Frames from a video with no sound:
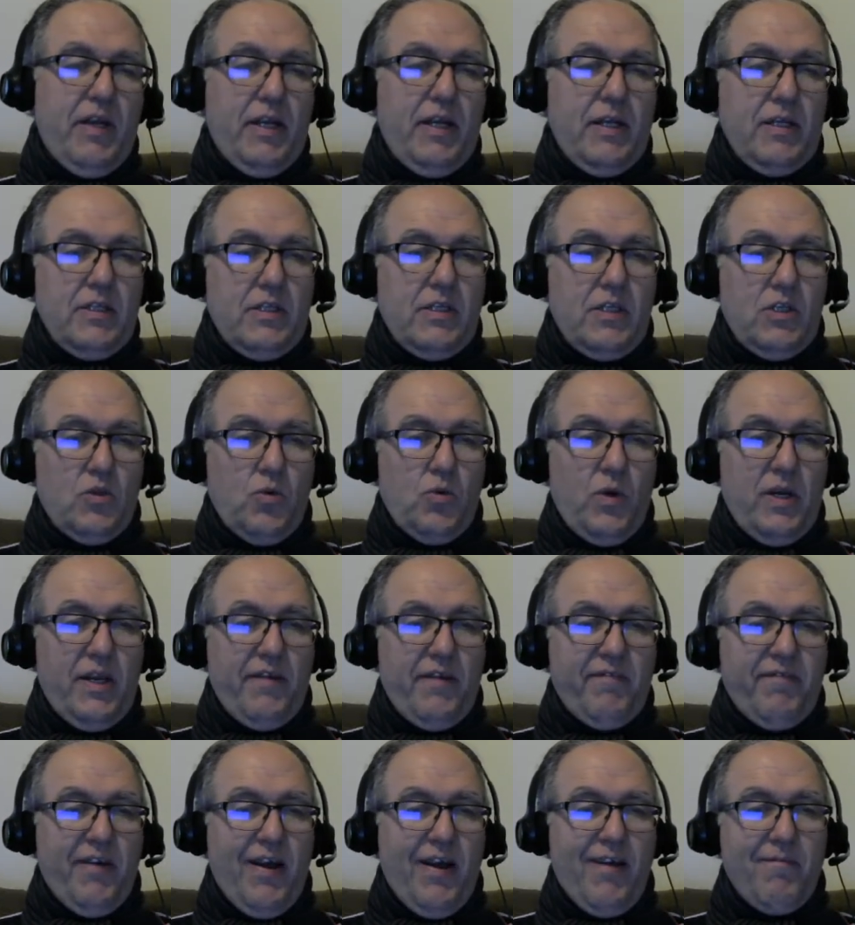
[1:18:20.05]
Venus is
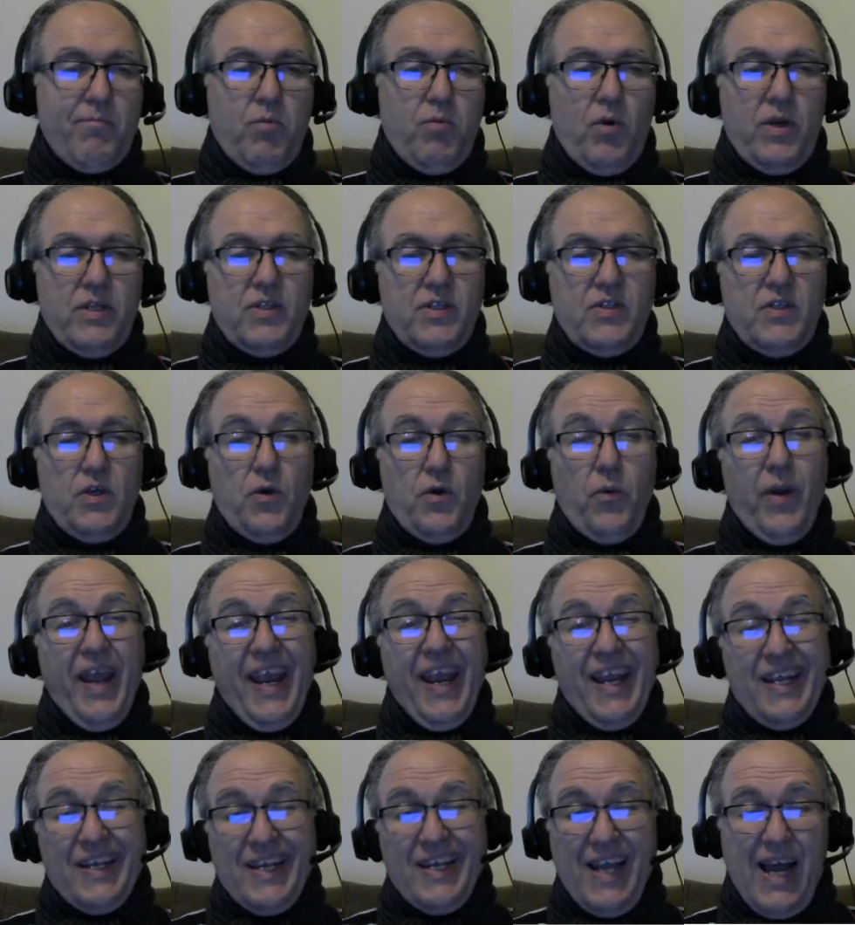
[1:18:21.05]

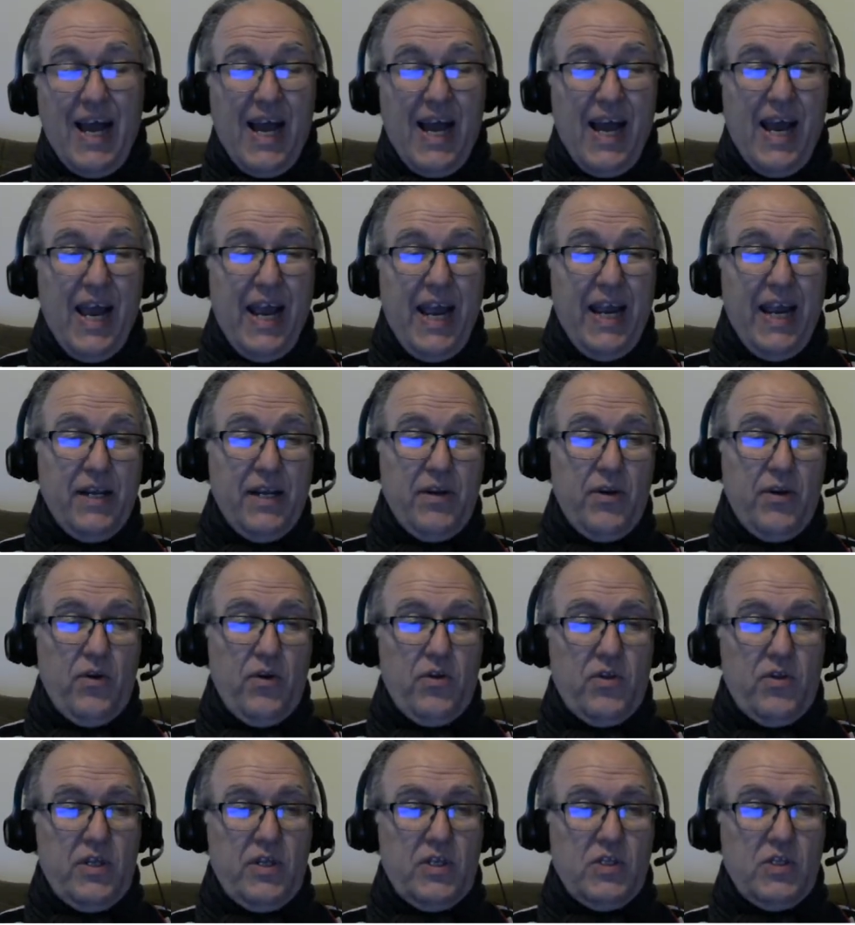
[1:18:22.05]

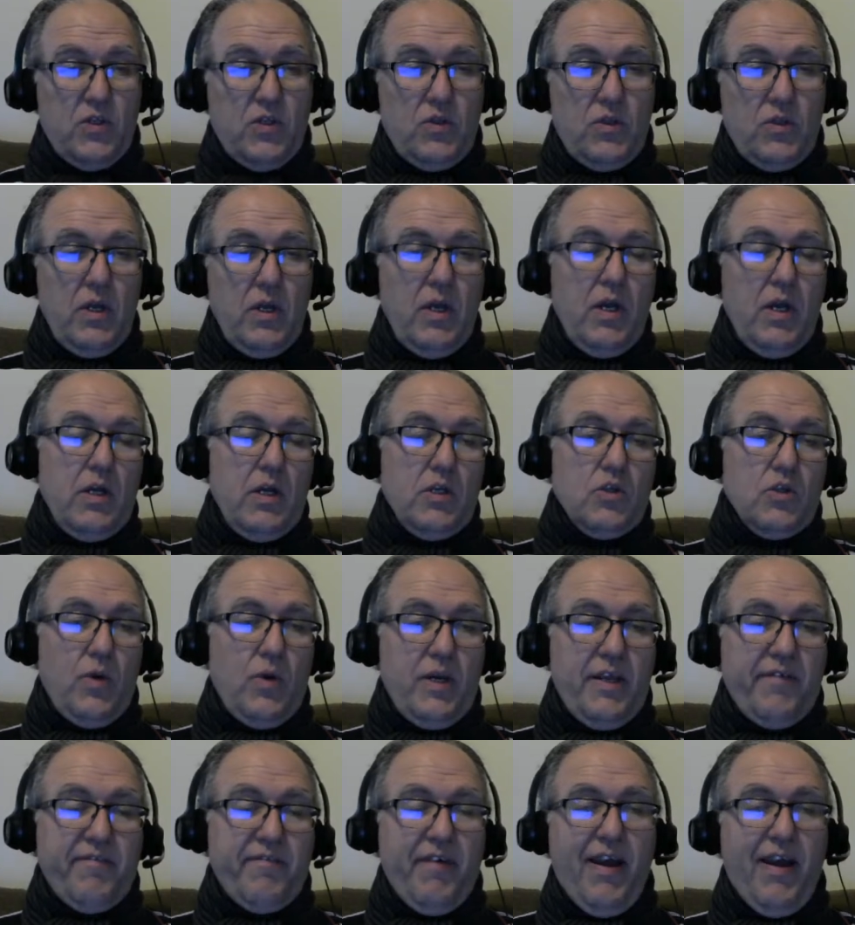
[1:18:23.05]
25.089, Earth is
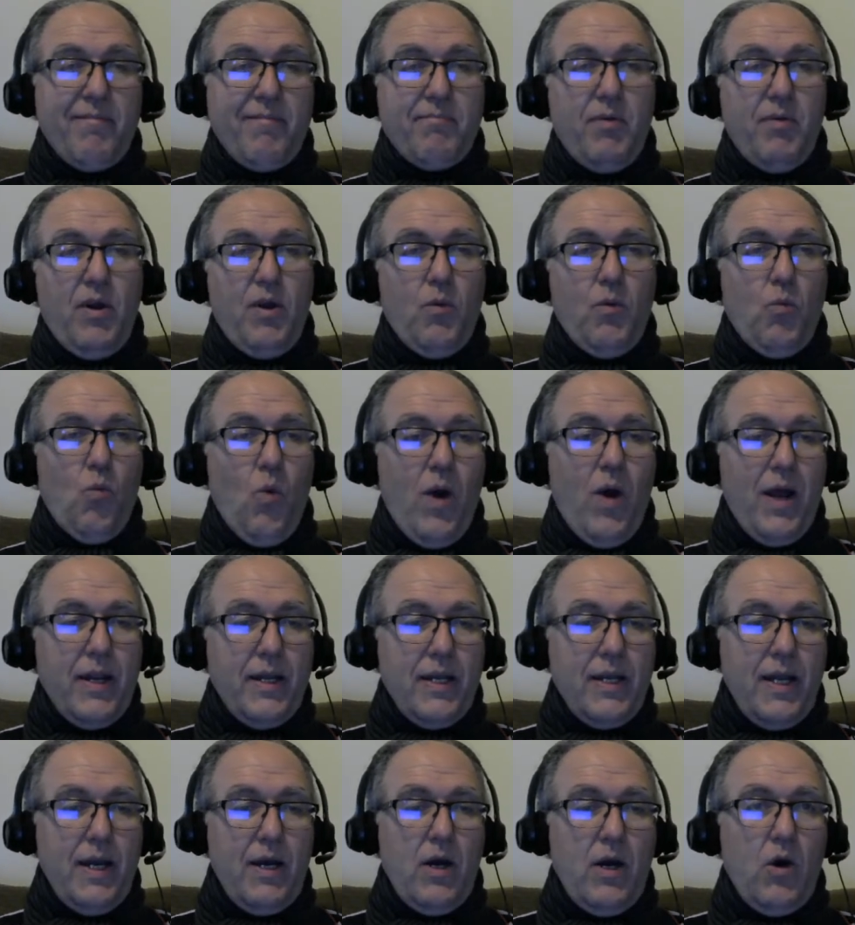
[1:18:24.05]

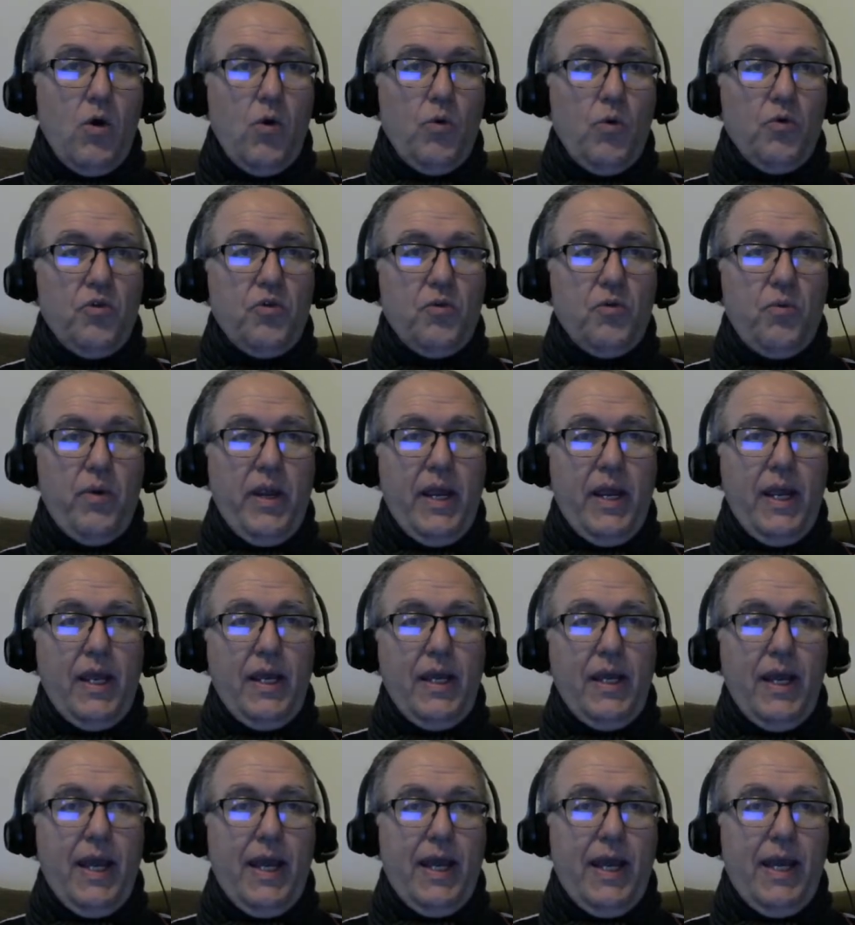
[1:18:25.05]

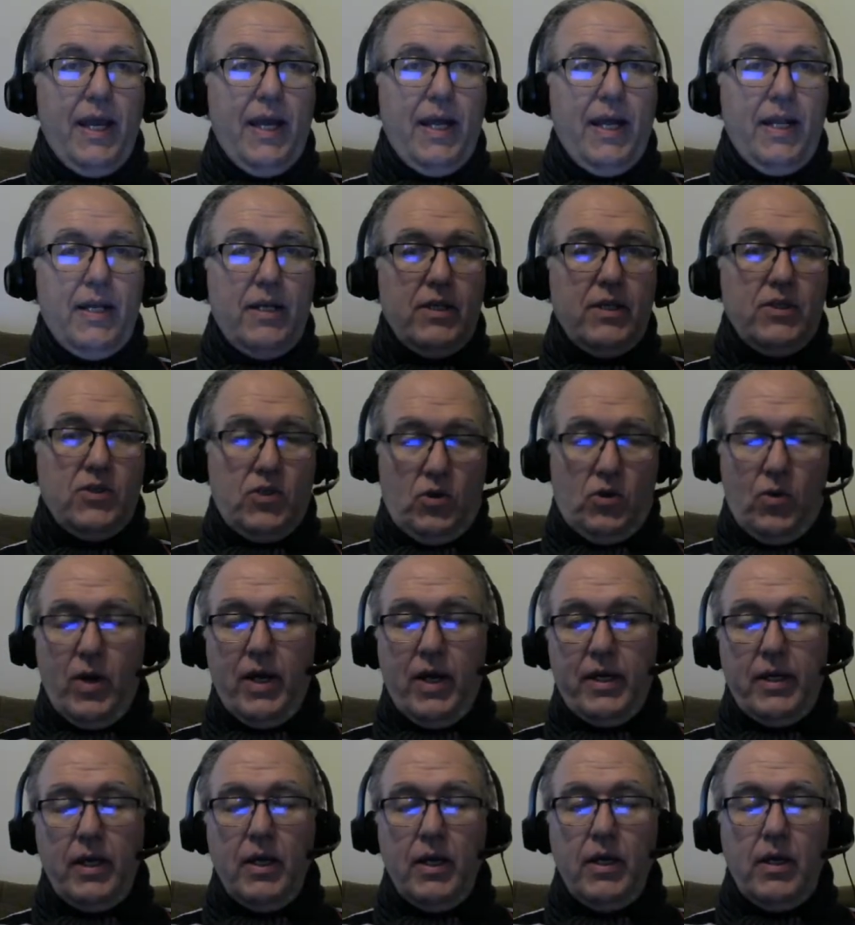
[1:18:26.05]
25.103, and
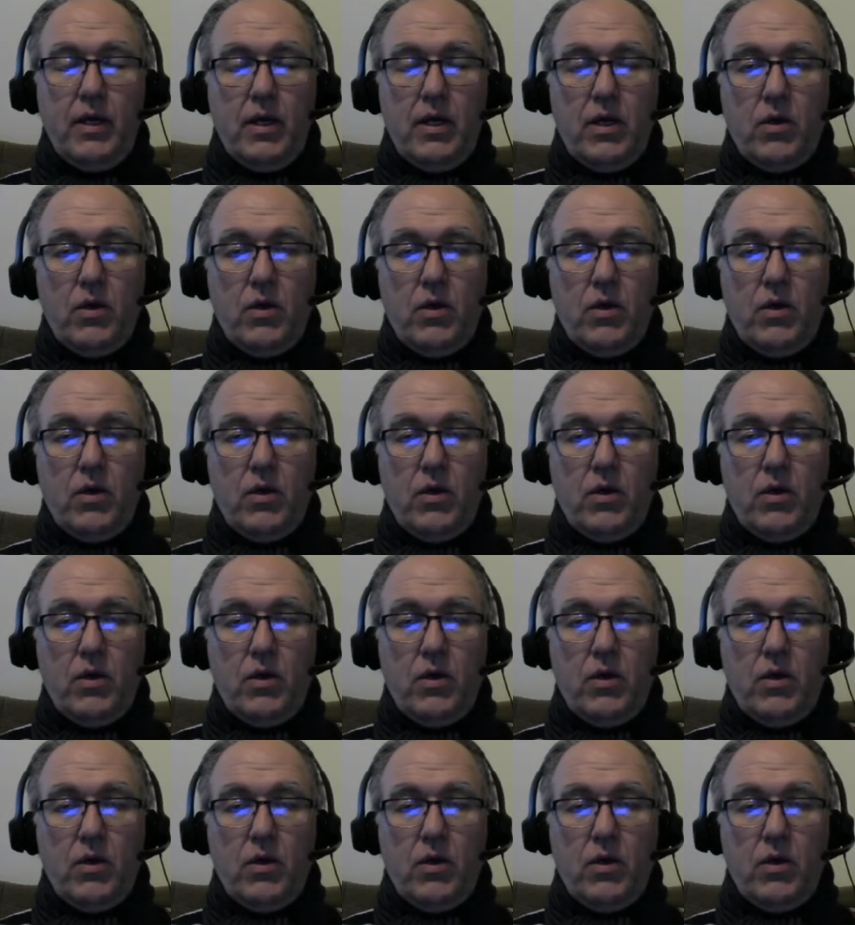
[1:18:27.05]
so on.